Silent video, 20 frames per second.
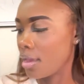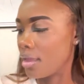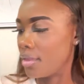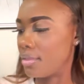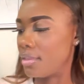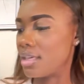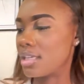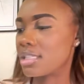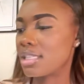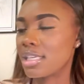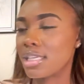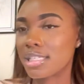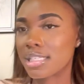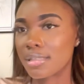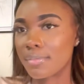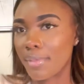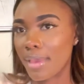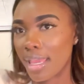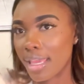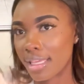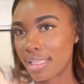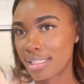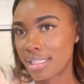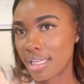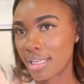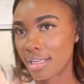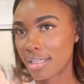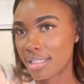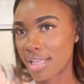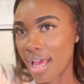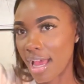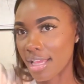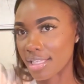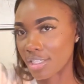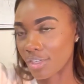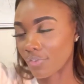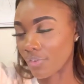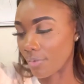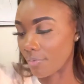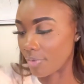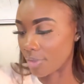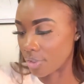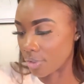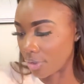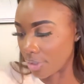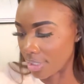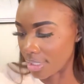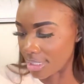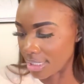This is some hand sanitizer from Victoria's